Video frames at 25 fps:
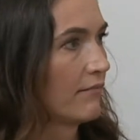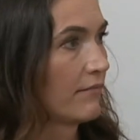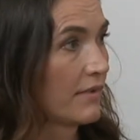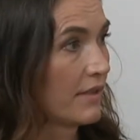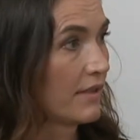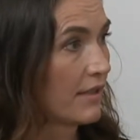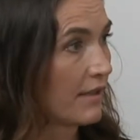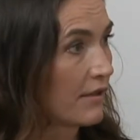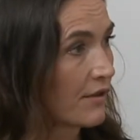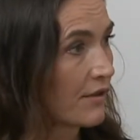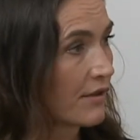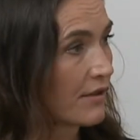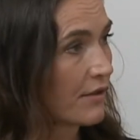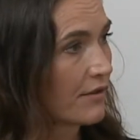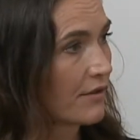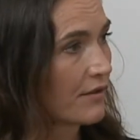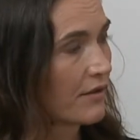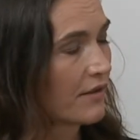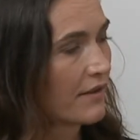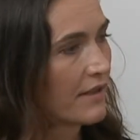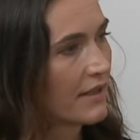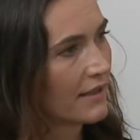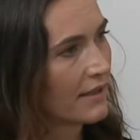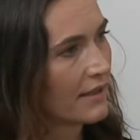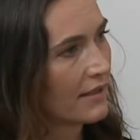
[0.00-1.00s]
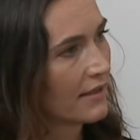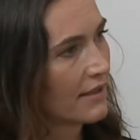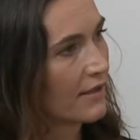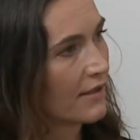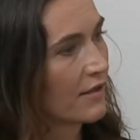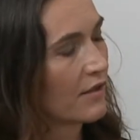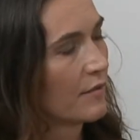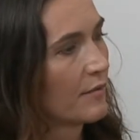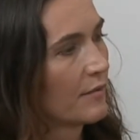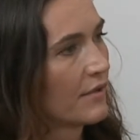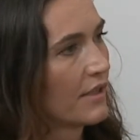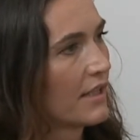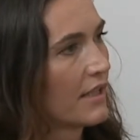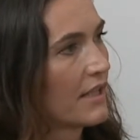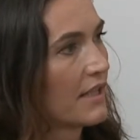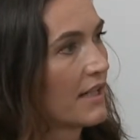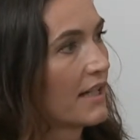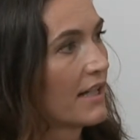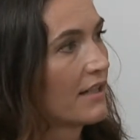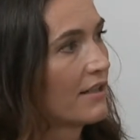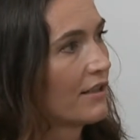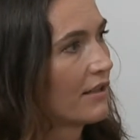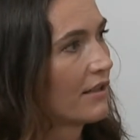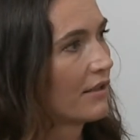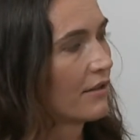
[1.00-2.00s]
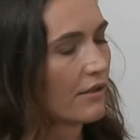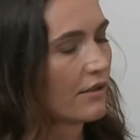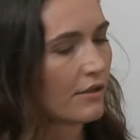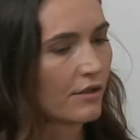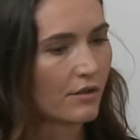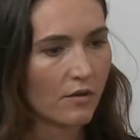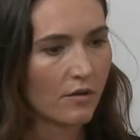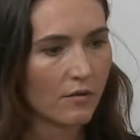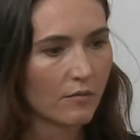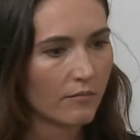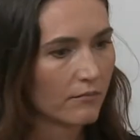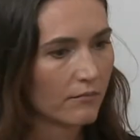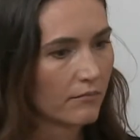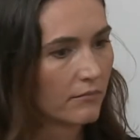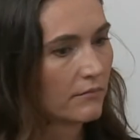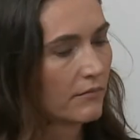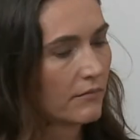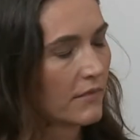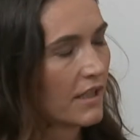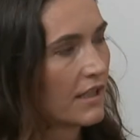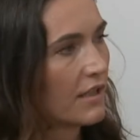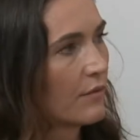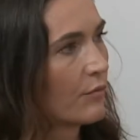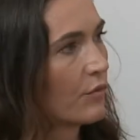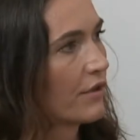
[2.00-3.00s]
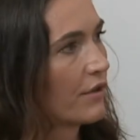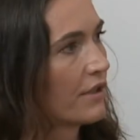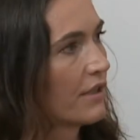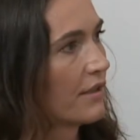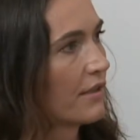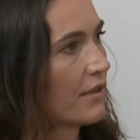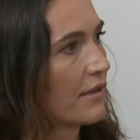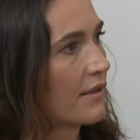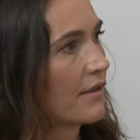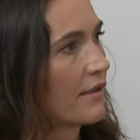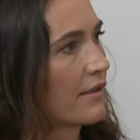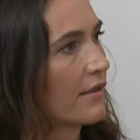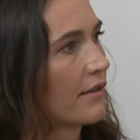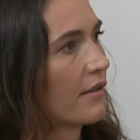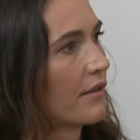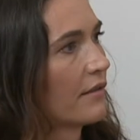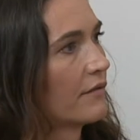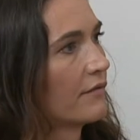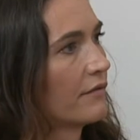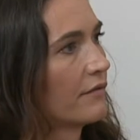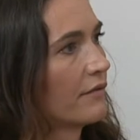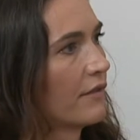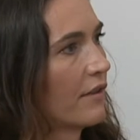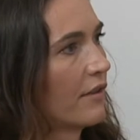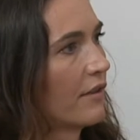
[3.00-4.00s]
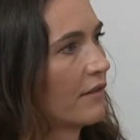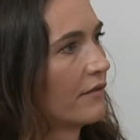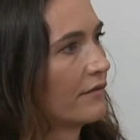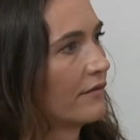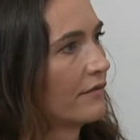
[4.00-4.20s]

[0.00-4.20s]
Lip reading: because also think that it's going to be a 10 years or many more years of